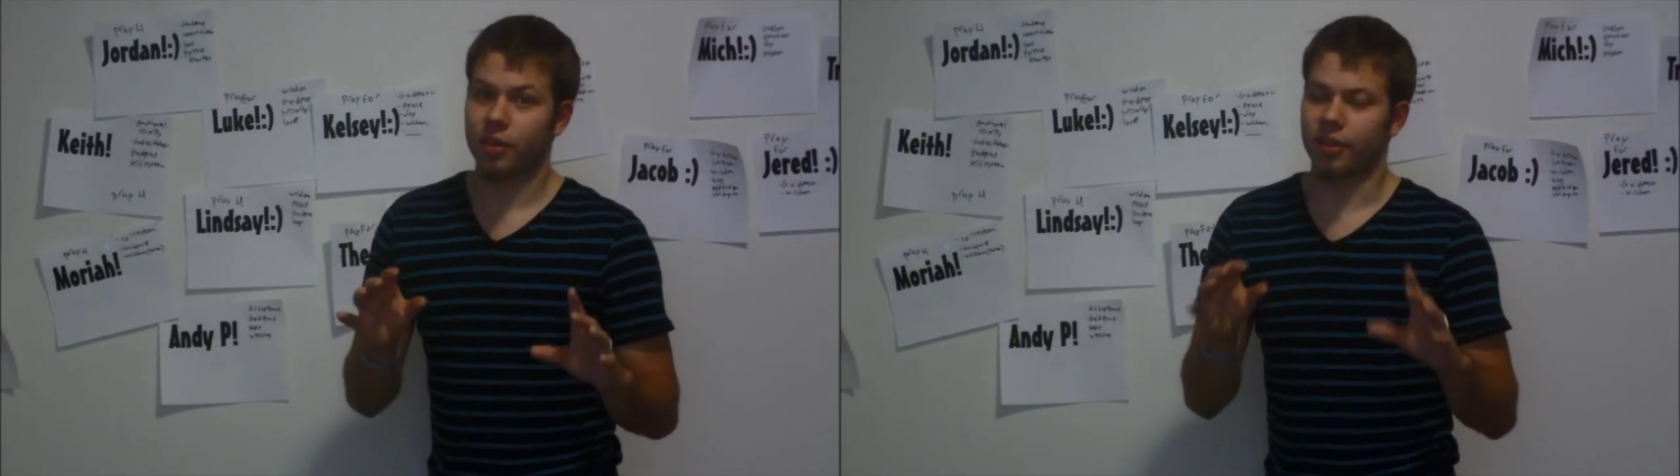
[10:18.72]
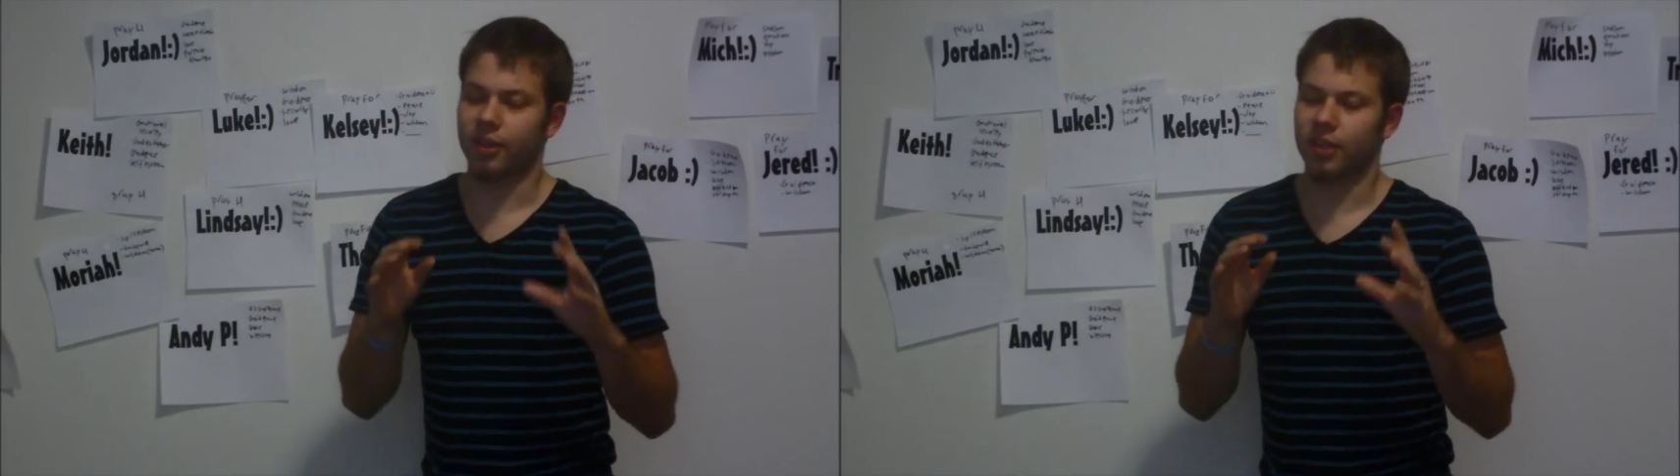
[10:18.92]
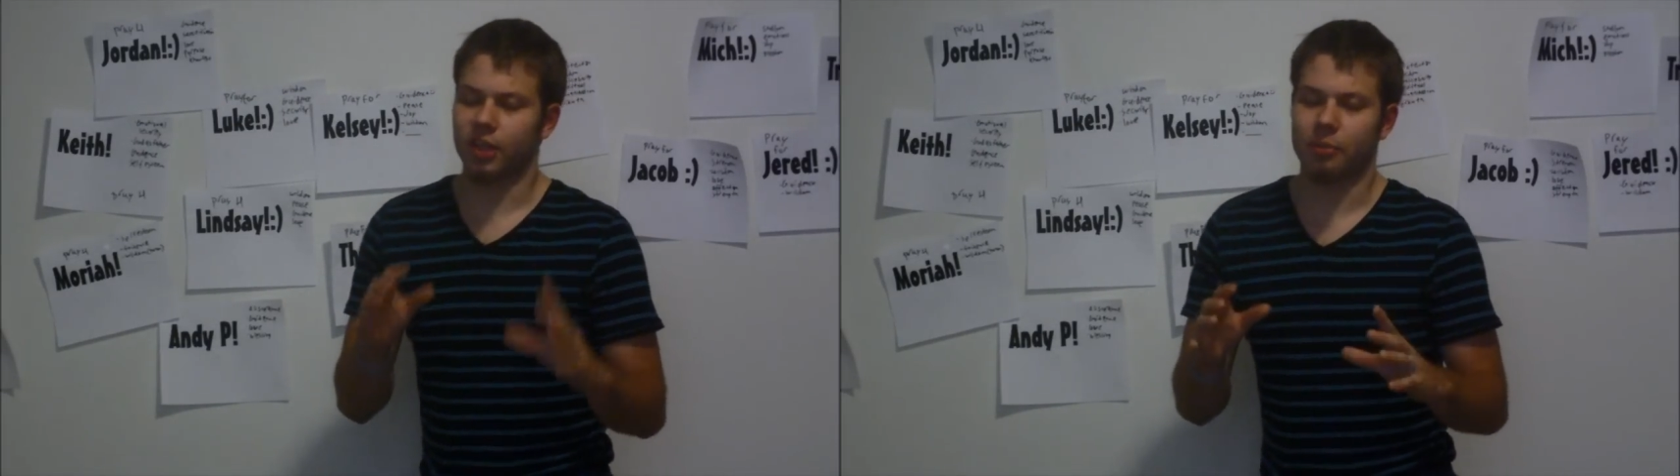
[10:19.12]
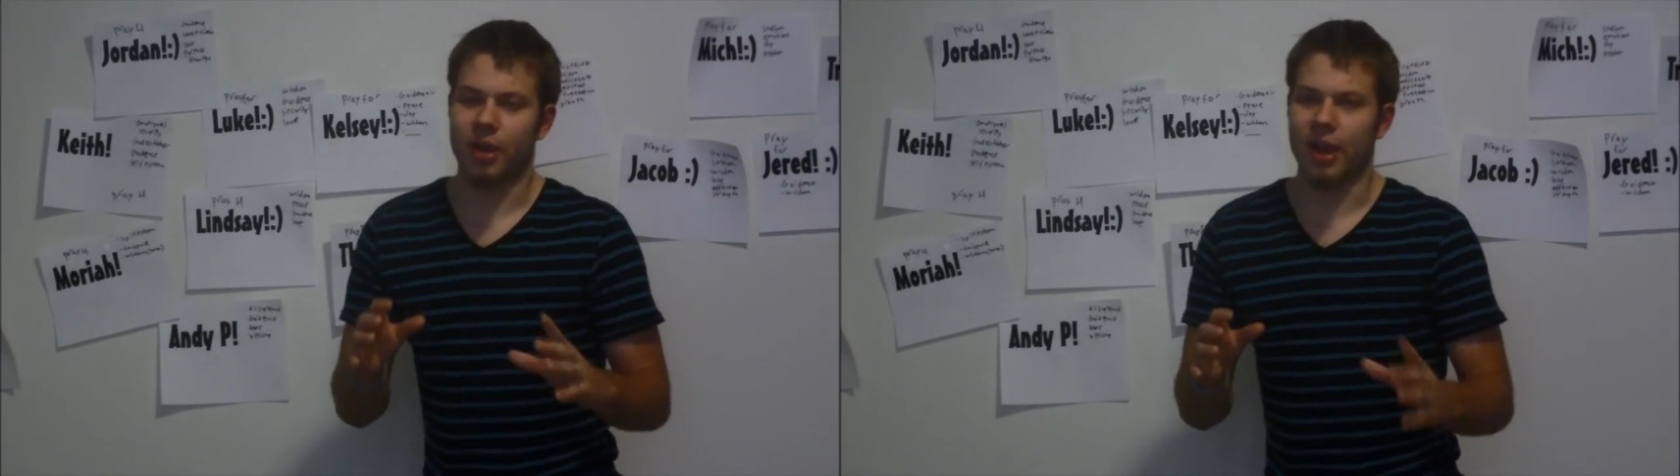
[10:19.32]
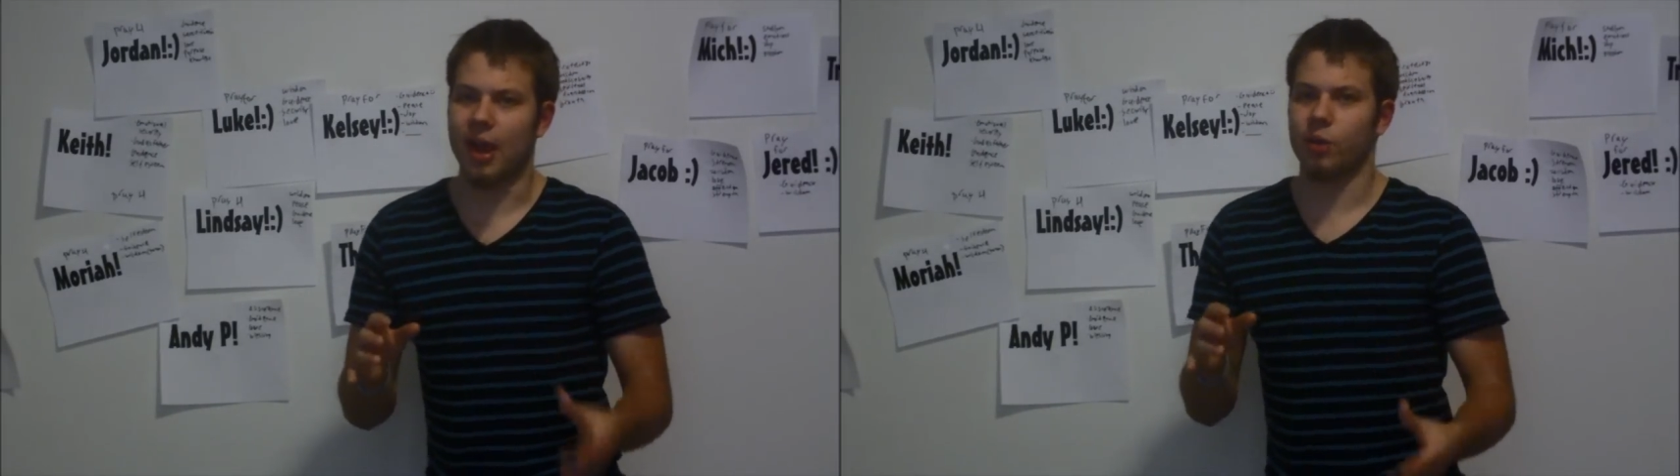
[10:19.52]
thinking
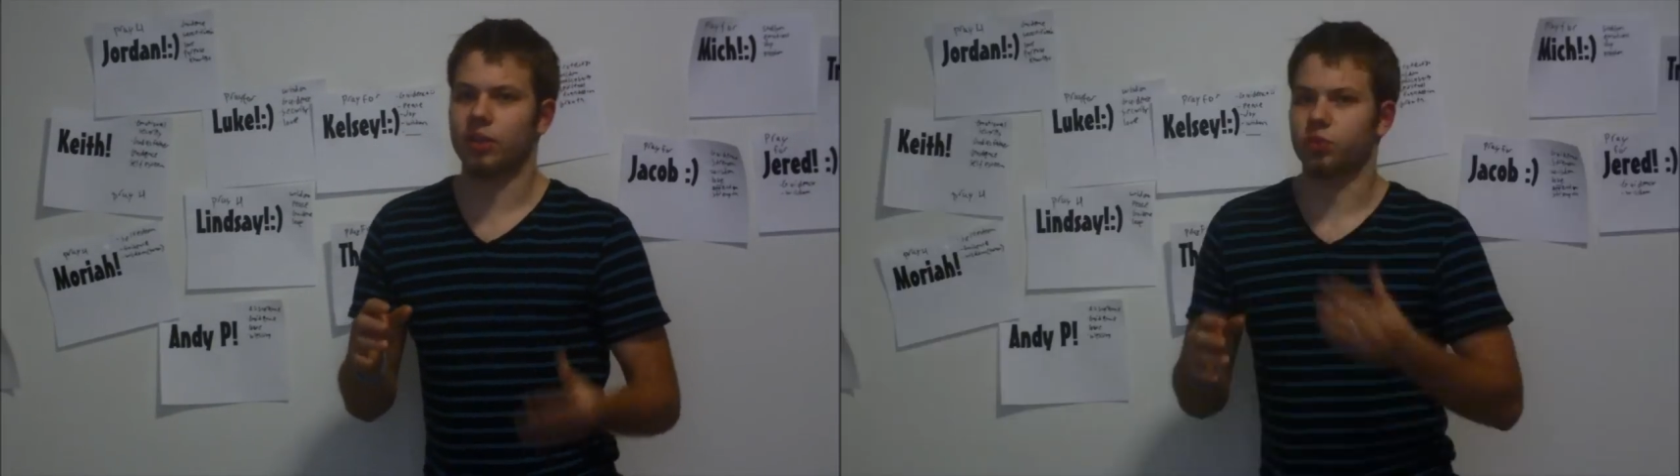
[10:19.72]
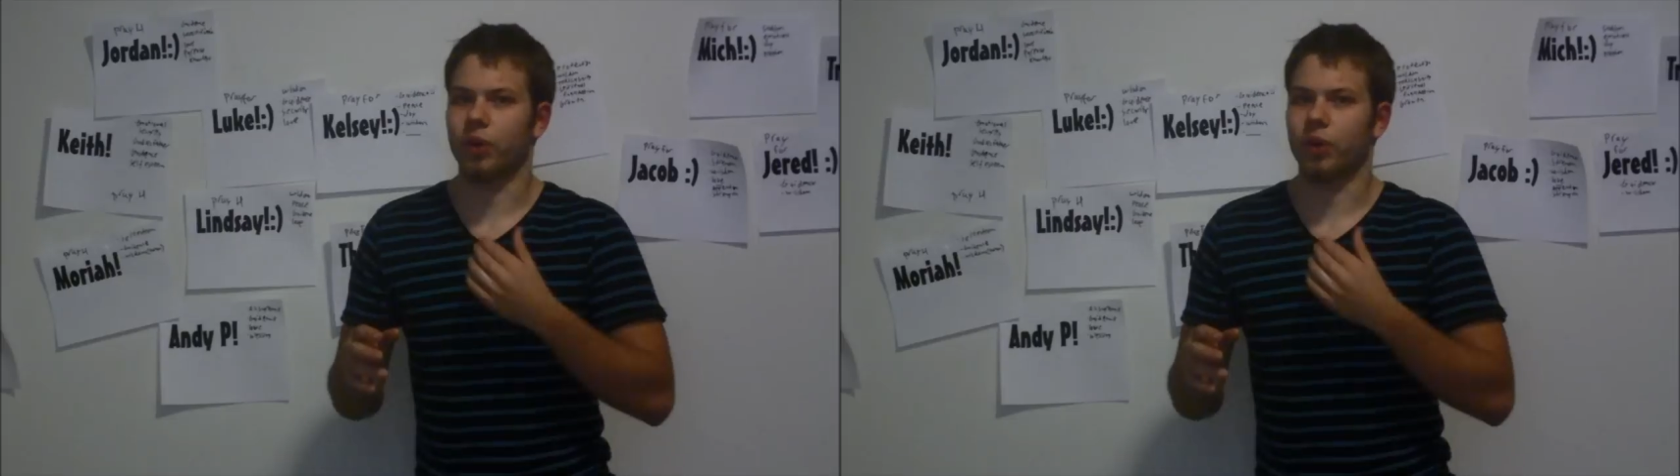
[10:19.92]
about how it's